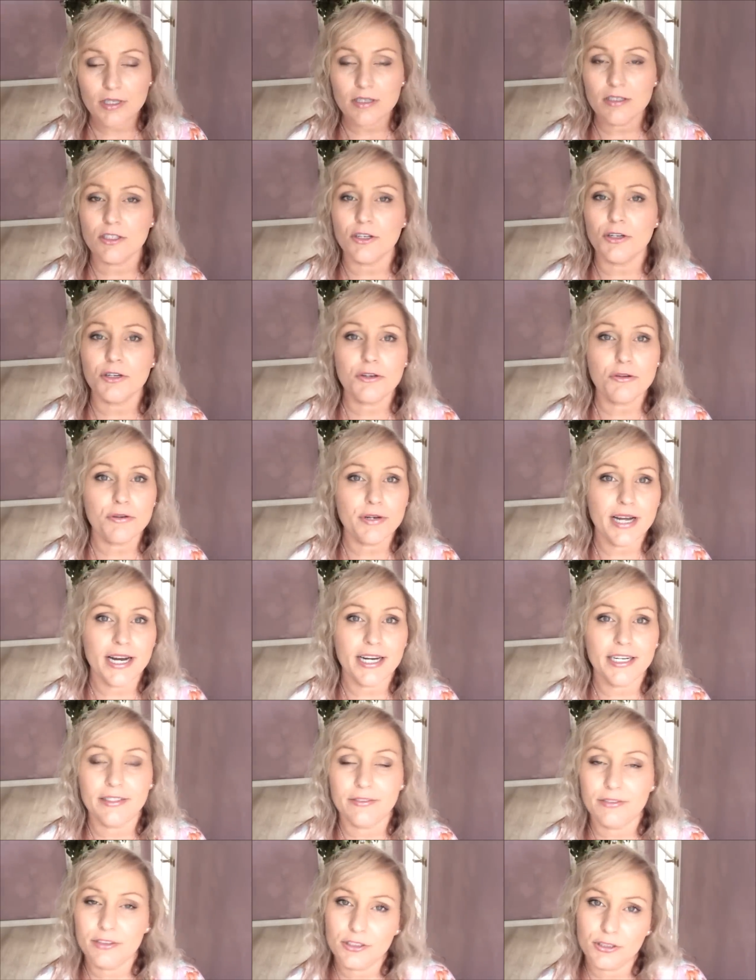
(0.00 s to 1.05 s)
So
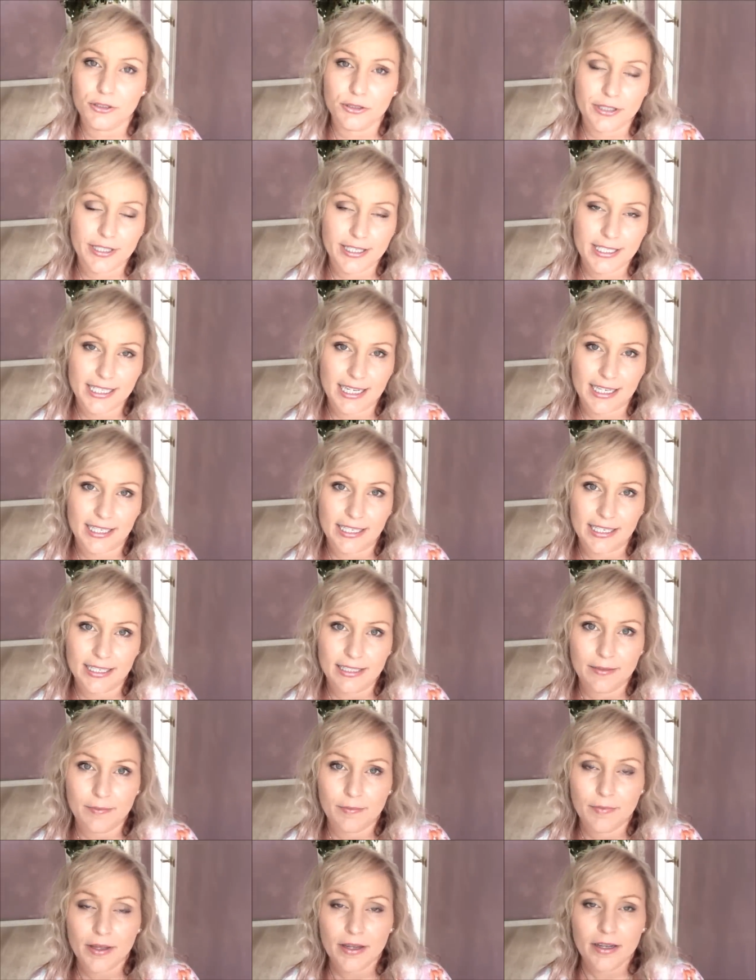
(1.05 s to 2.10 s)
creative storytelling.
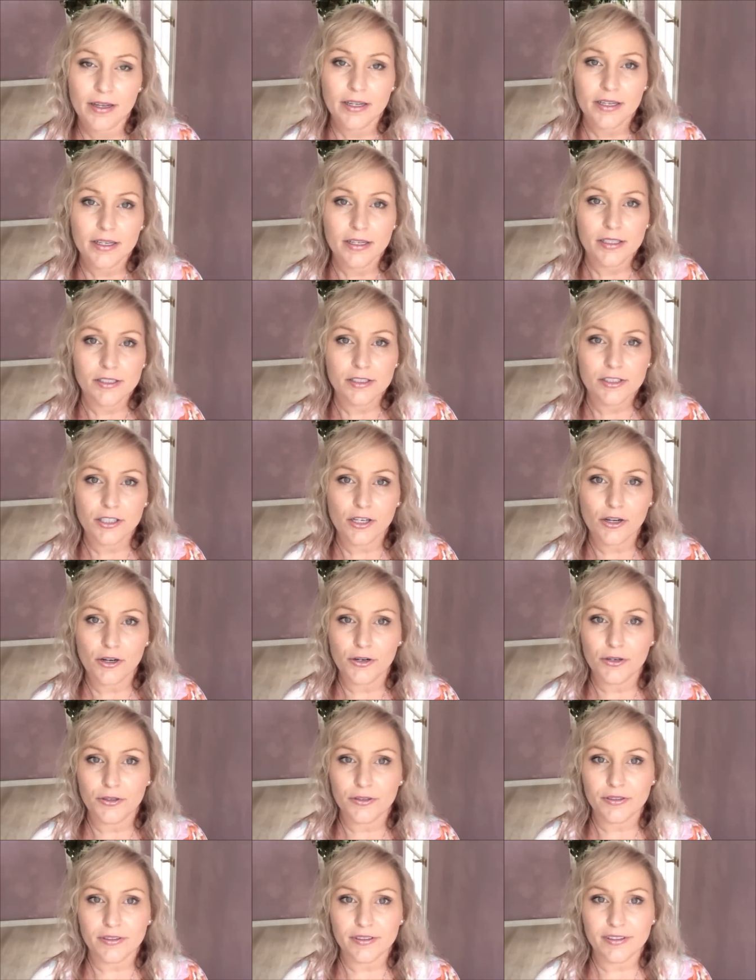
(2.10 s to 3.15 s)

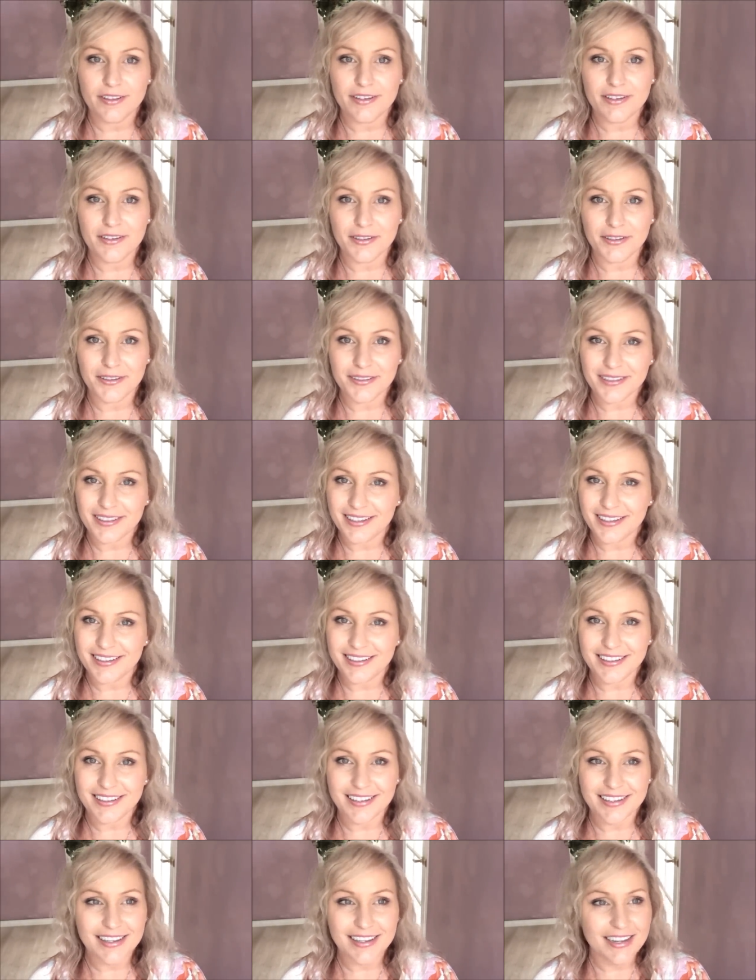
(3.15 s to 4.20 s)
So, you know,
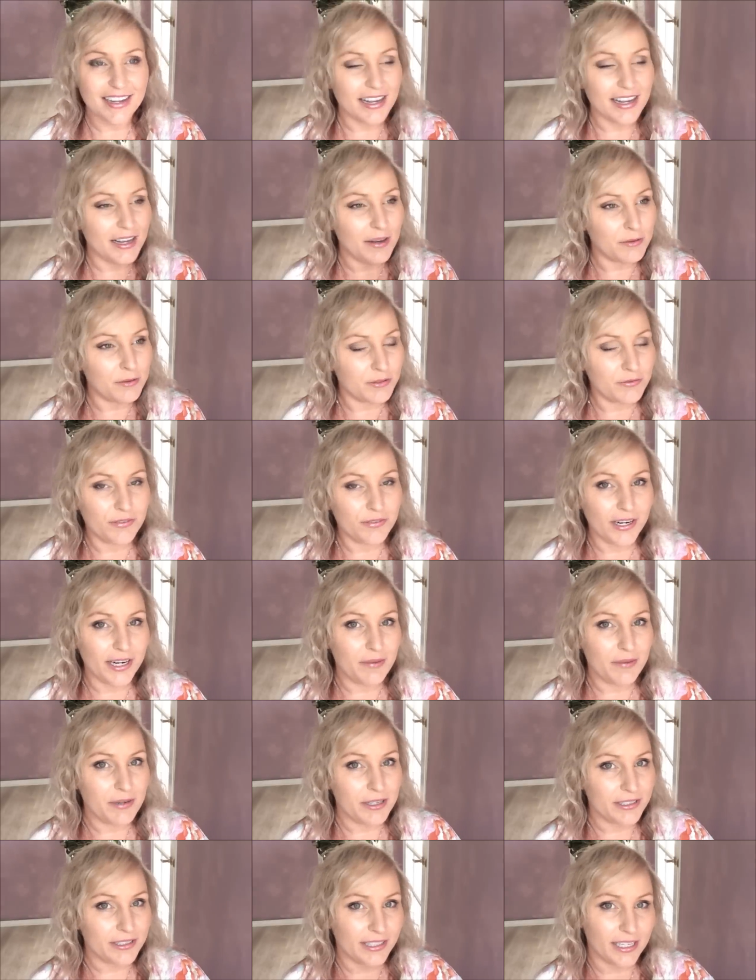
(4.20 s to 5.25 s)
it was funny
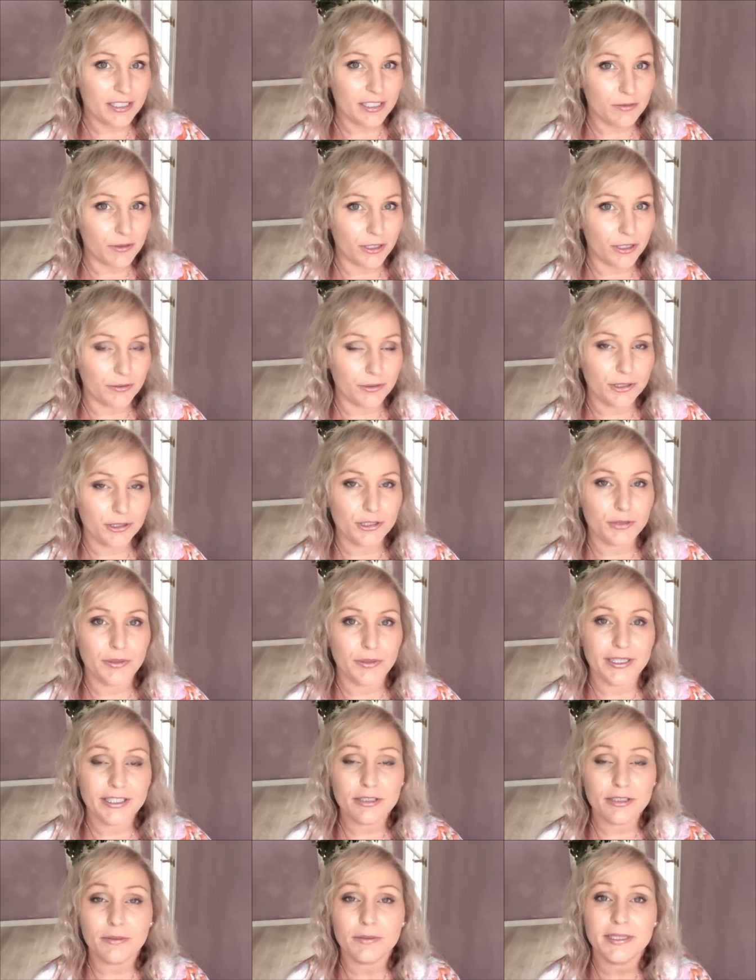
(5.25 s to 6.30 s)
because that's what I was
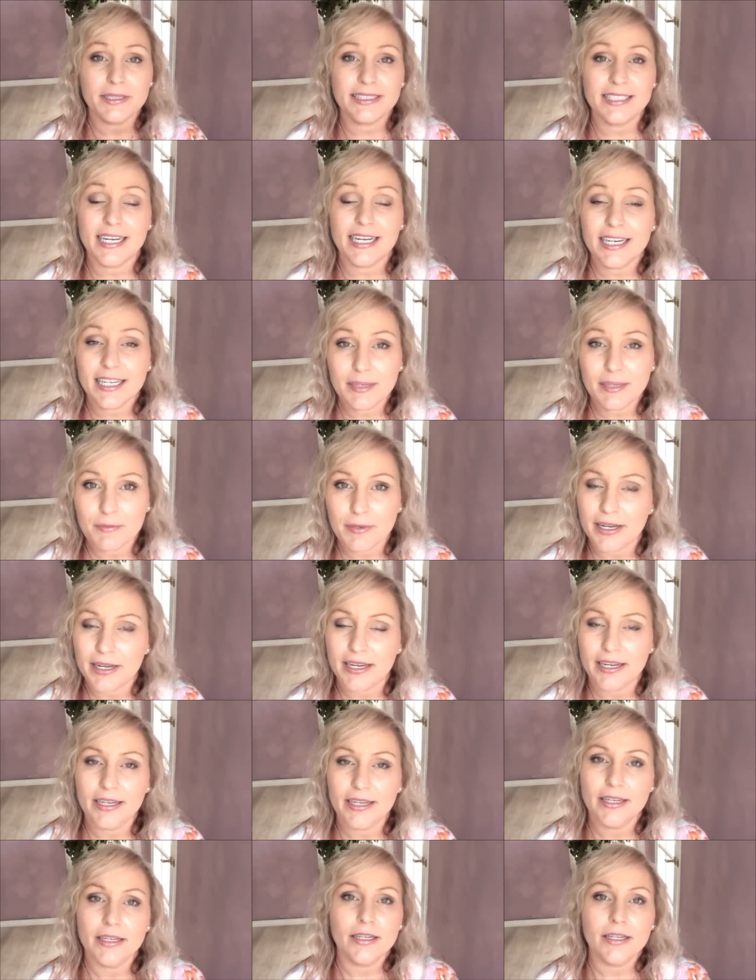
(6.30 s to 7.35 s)
doing. So it was telling
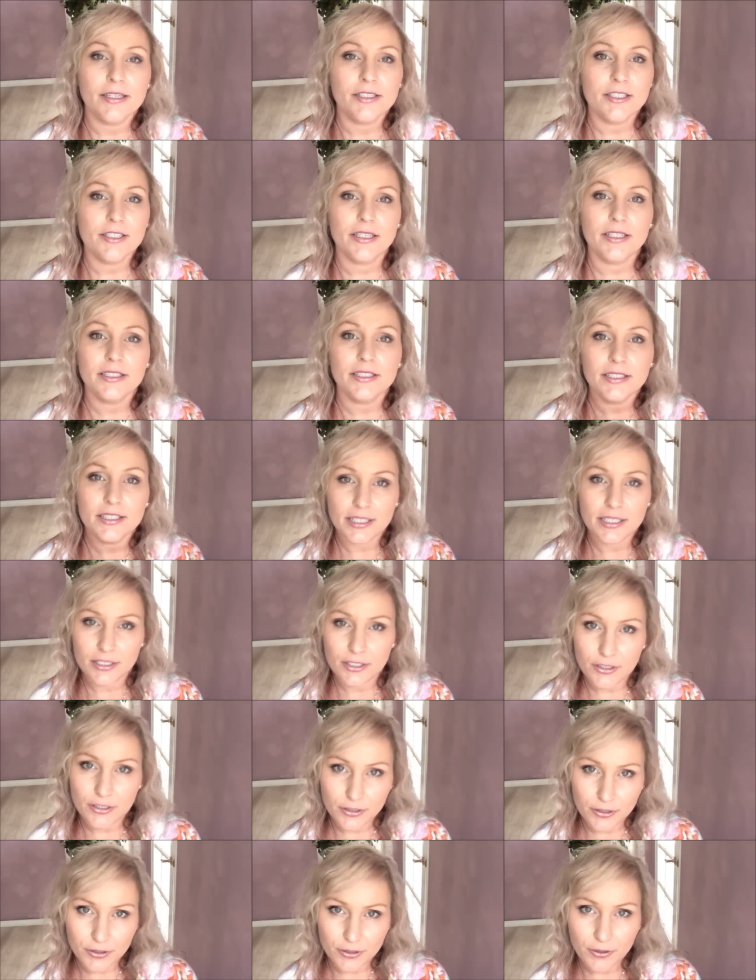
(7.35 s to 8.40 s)
me to
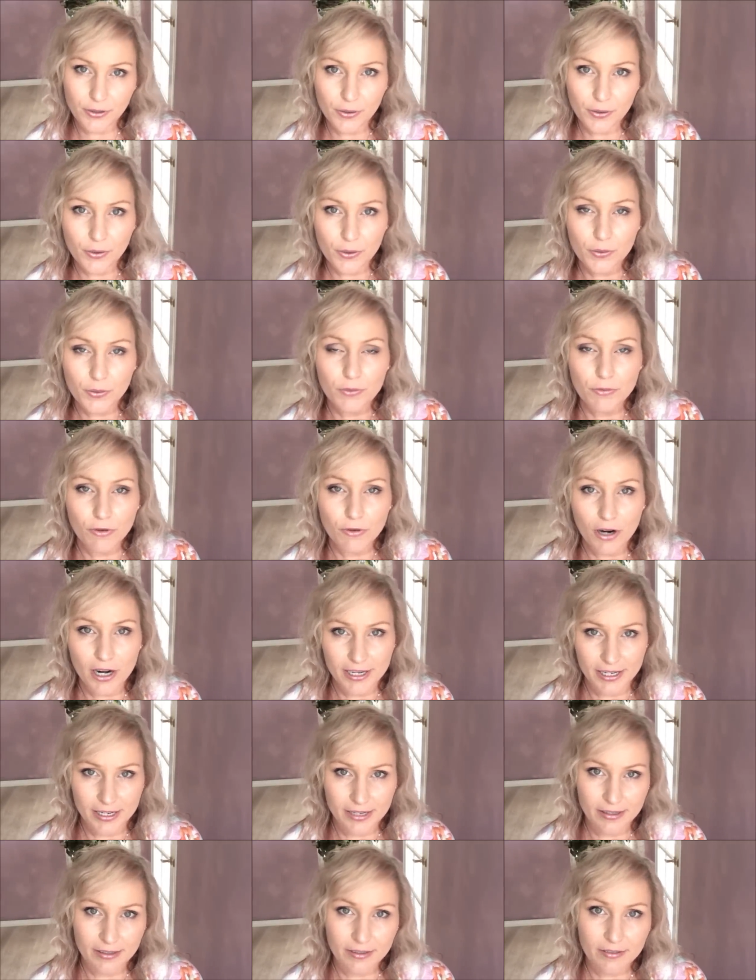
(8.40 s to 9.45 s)
continue
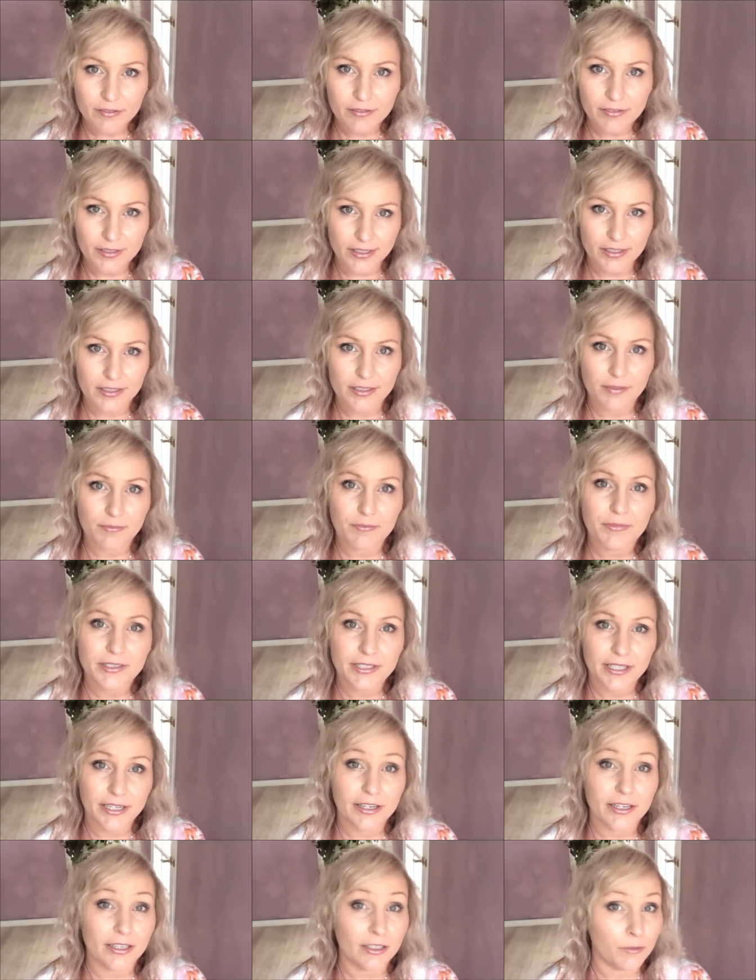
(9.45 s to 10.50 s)
writing this
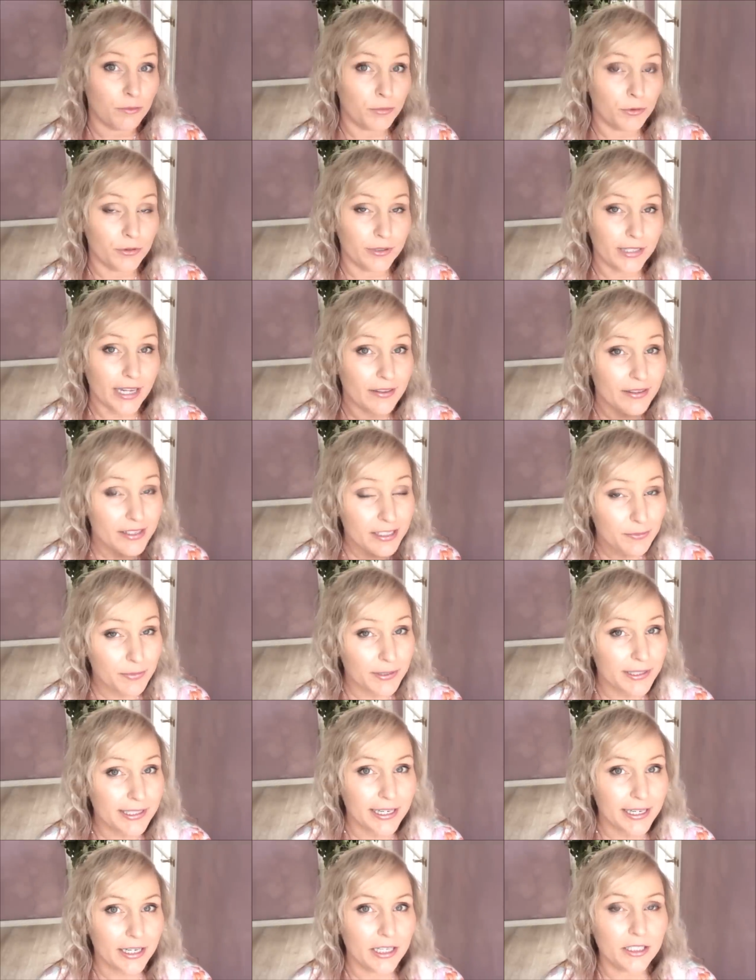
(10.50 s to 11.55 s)
particular book. Now, this
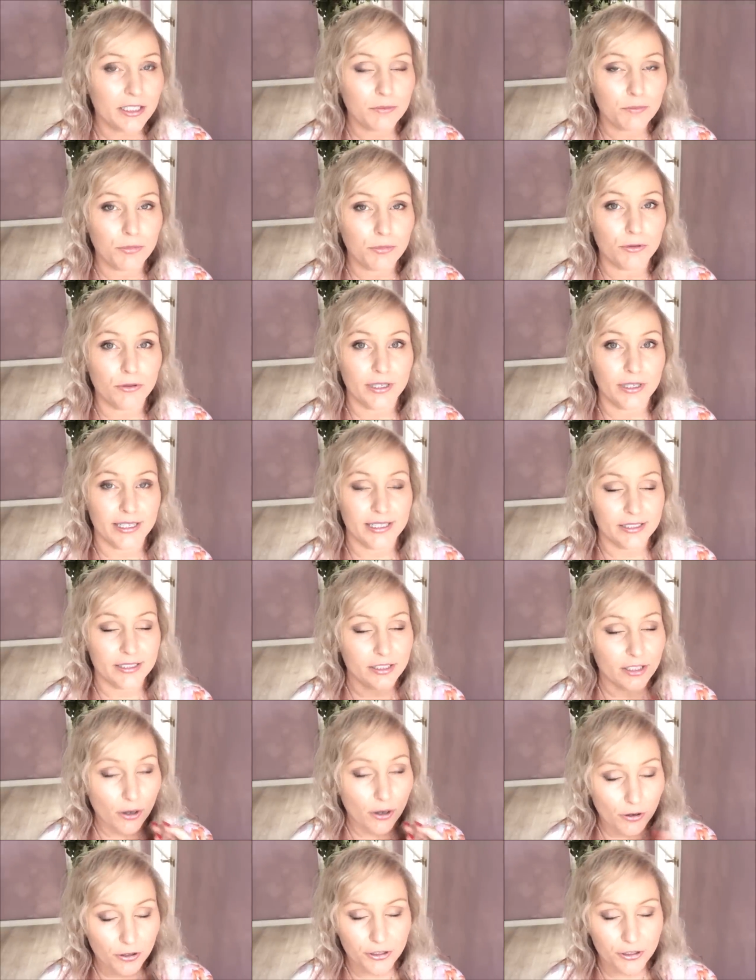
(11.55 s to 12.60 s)
particular book is
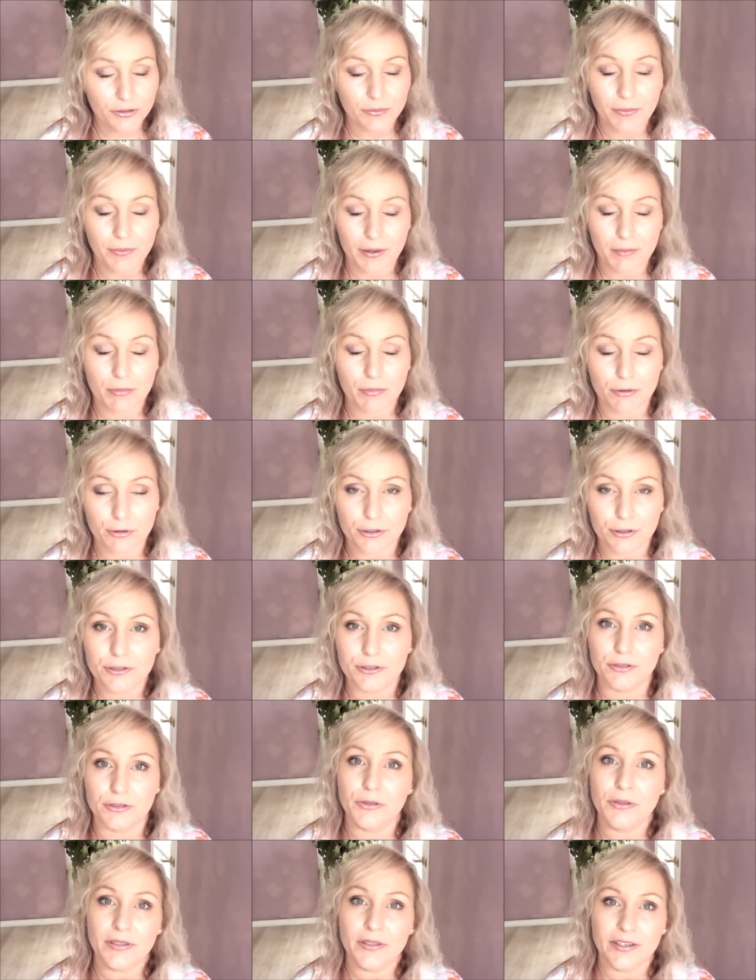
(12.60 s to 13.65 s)
going to be
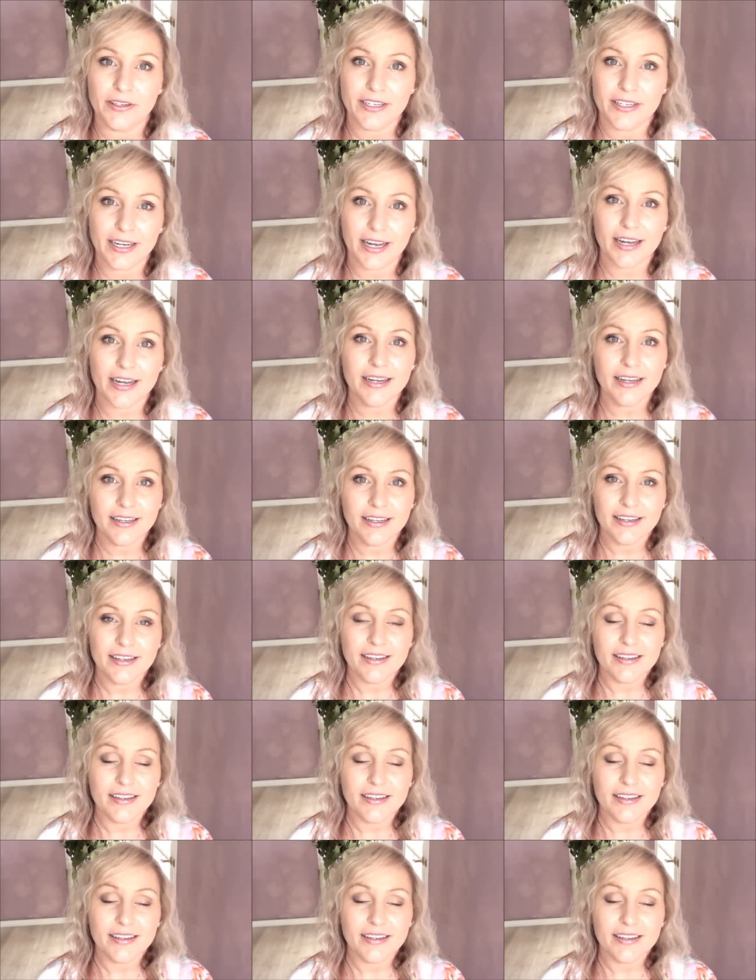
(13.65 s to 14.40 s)
brutal, okay?